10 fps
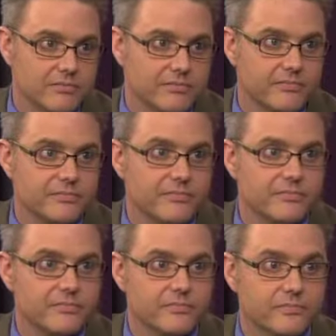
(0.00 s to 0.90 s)
Okay, we're
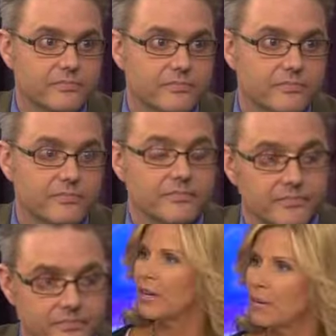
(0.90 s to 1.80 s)
going to take a break, but
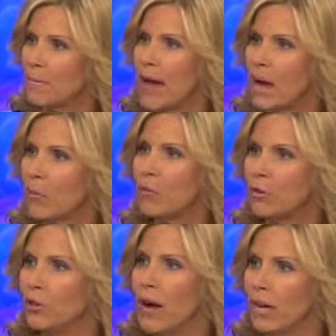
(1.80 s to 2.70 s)
when we come back, will
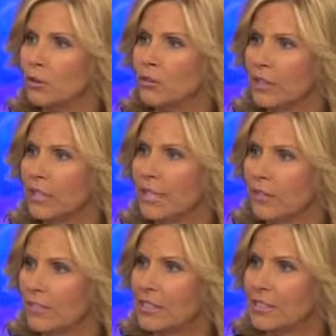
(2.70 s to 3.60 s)
you actually
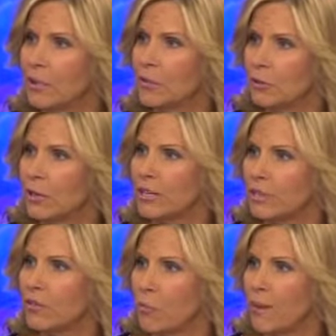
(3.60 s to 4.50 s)
give us a
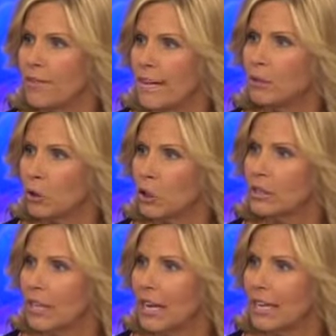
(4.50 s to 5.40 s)
demonstration of what they
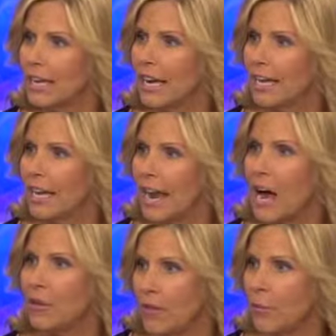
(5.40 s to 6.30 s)
look like and
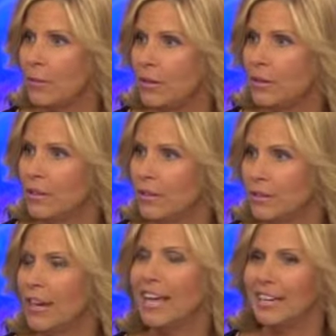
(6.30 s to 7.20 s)
how they would,
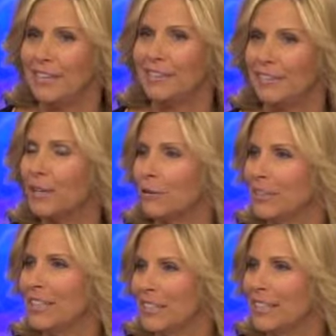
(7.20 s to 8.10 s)
not
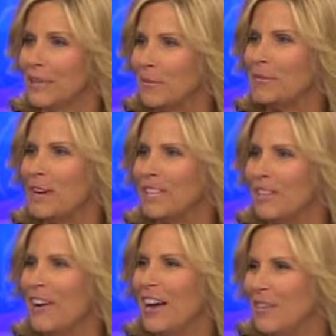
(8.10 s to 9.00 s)
literally a
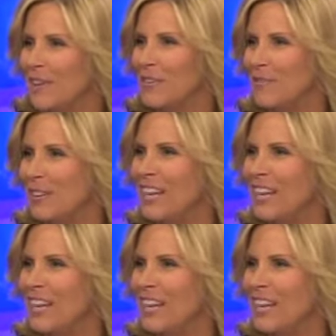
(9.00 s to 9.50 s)
demonstration of how they would be